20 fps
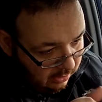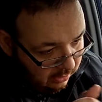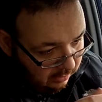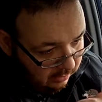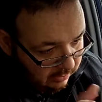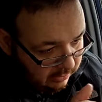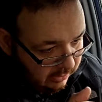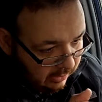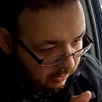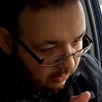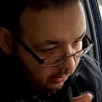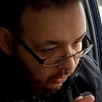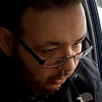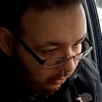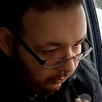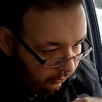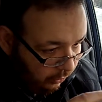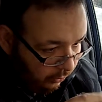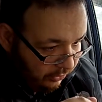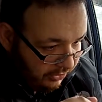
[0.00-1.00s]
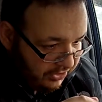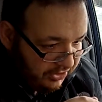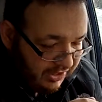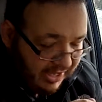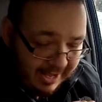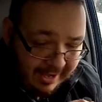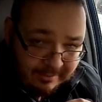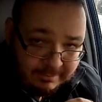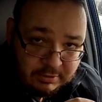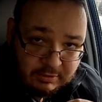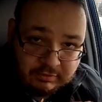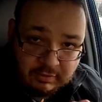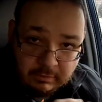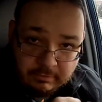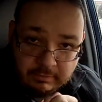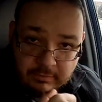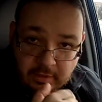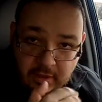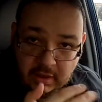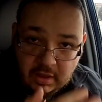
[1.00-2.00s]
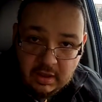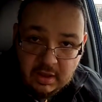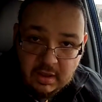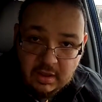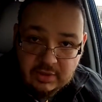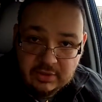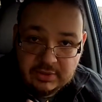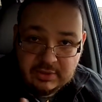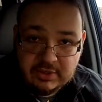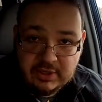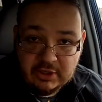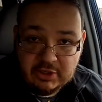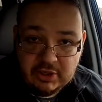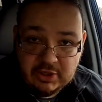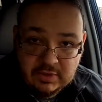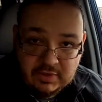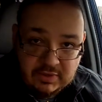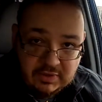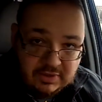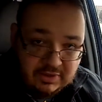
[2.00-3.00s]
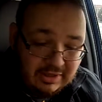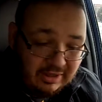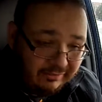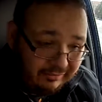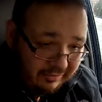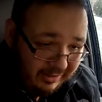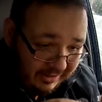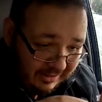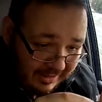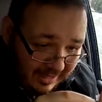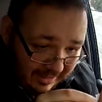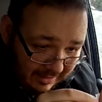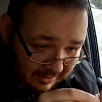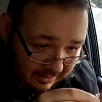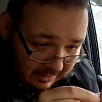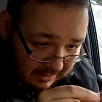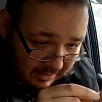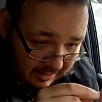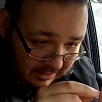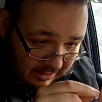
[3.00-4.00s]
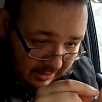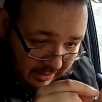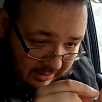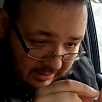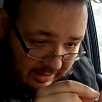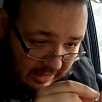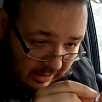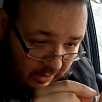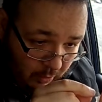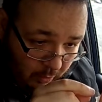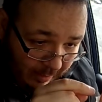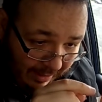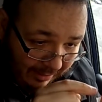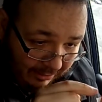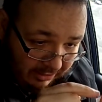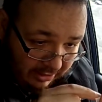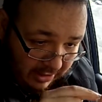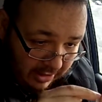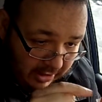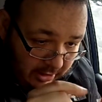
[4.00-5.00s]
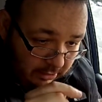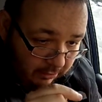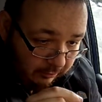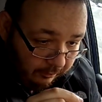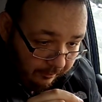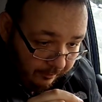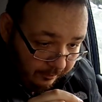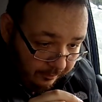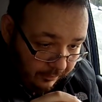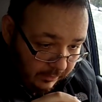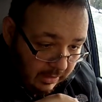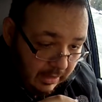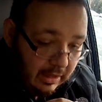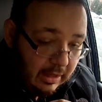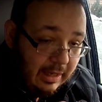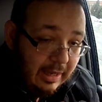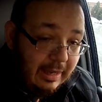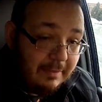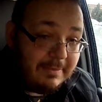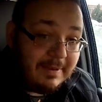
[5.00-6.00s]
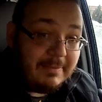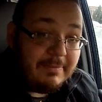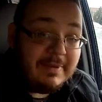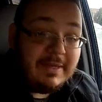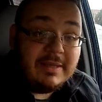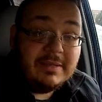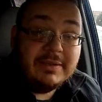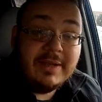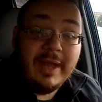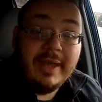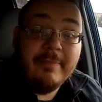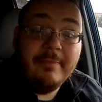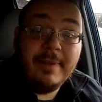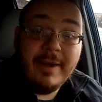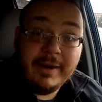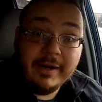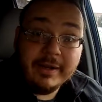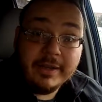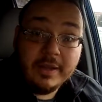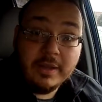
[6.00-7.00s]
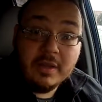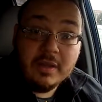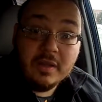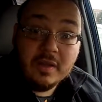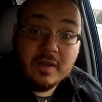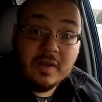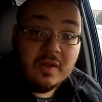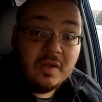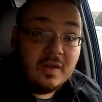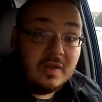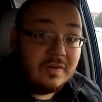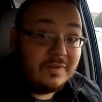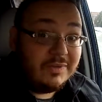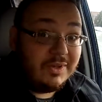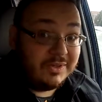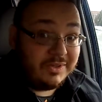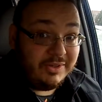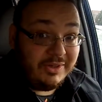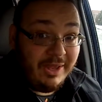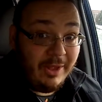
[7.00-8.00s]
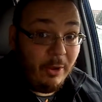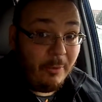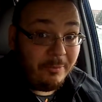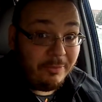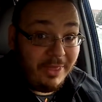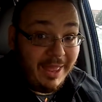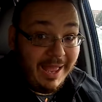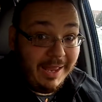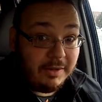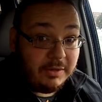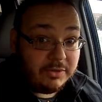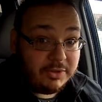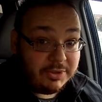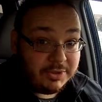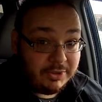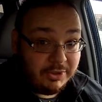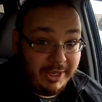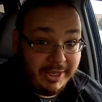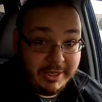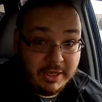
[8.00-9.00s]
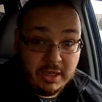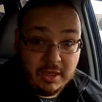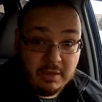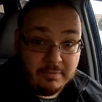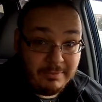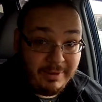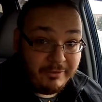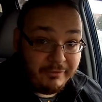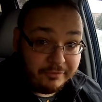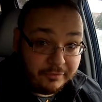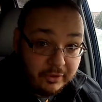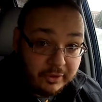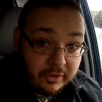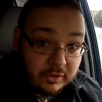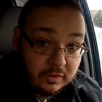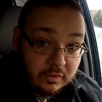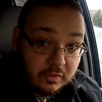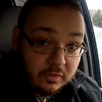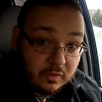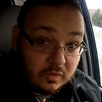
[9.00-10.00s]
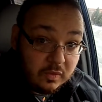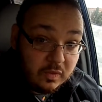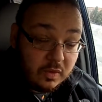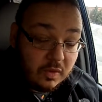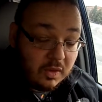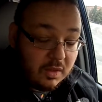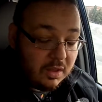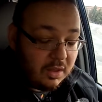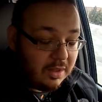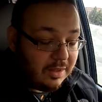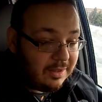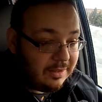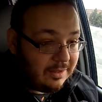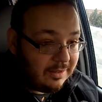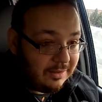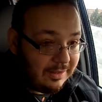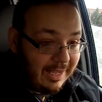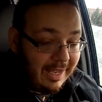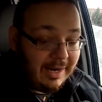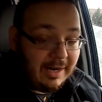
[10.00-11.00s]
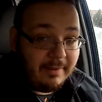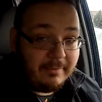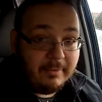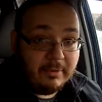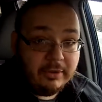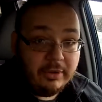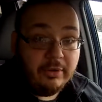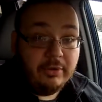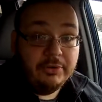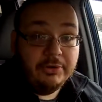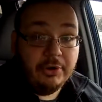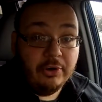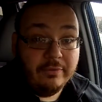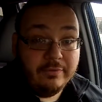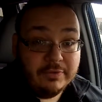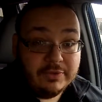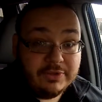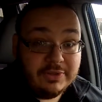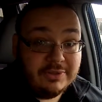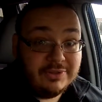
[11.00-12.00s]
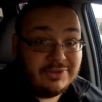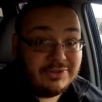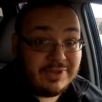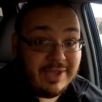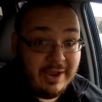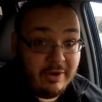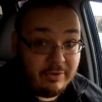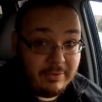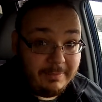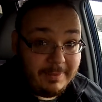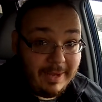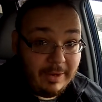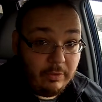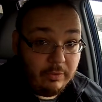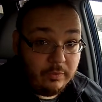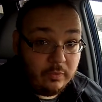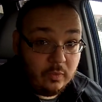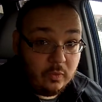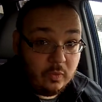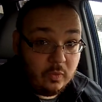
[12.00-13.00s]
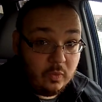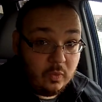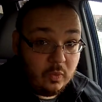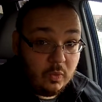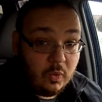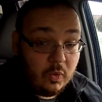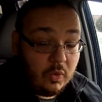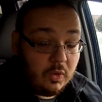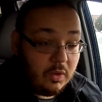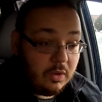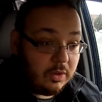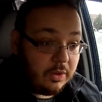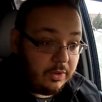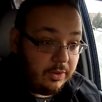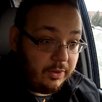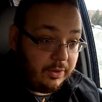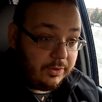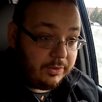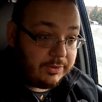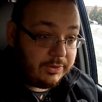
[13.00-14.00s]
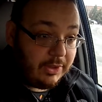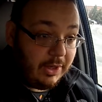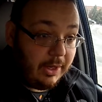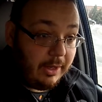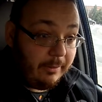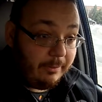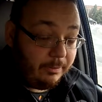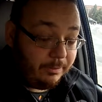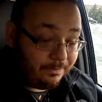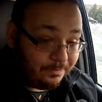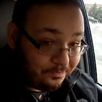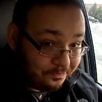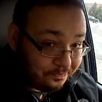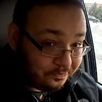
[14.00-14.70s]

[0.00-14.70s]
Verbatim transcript: what's that called? All the scabs from the stitches and stuff like that. It's going to take a while to heal. And maybe a diabetic doesn't help that, just like my foot. That I'm a little nervous and scared about because um,